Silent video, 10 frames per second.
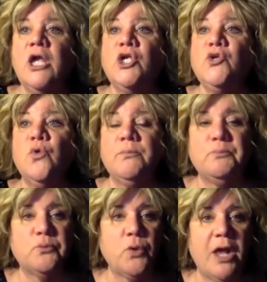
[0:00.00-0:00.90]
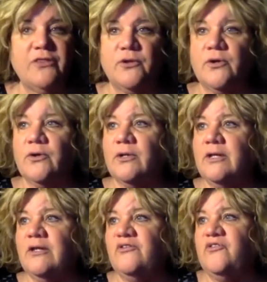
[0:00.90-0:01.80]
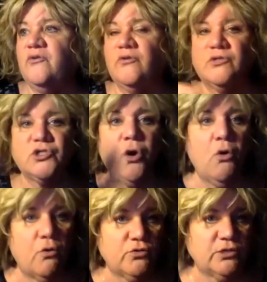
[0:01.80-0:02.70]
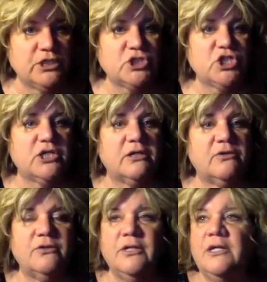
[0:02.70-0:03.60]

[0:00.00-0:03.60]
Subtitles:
Your brother is totally chill.